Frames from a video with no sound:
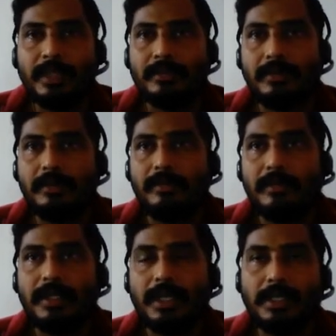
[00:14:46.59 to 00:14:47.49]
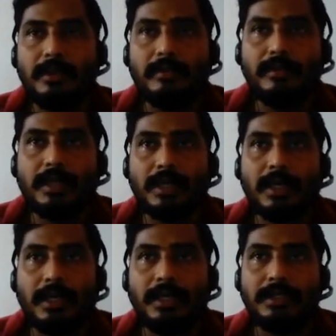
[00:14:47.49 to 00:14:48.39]
So there we are
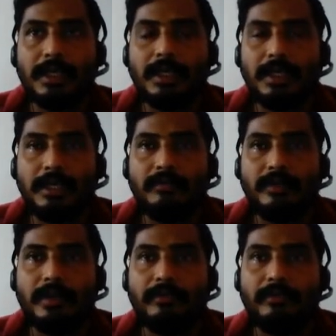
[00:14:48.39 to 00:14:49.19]
not designing it for